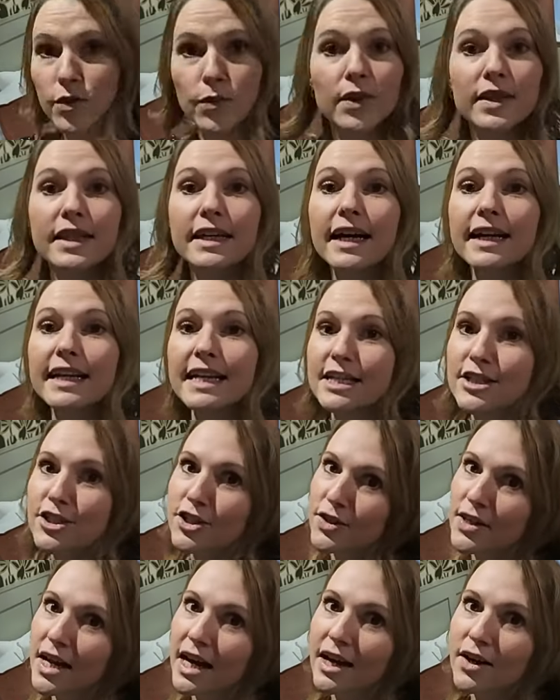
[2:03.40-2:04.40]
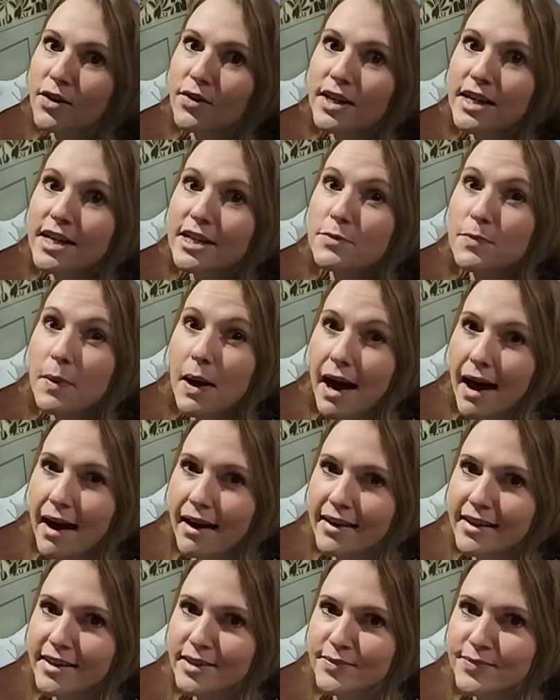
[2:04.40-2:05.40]
The one thing I need to do now is
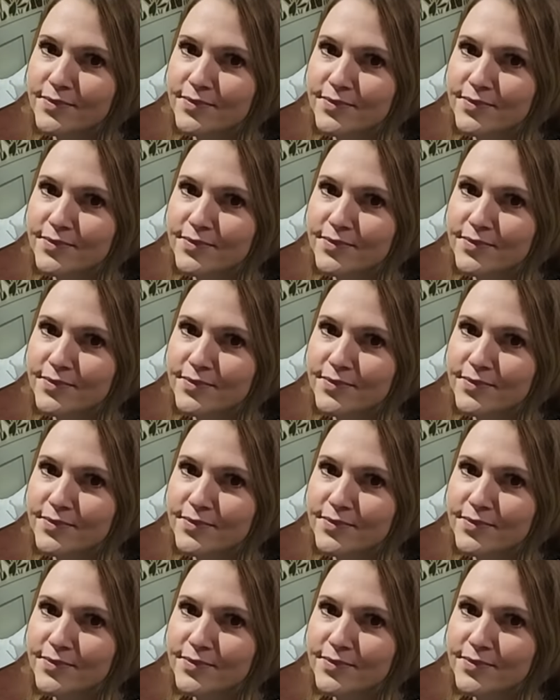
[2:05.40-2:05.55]
pack.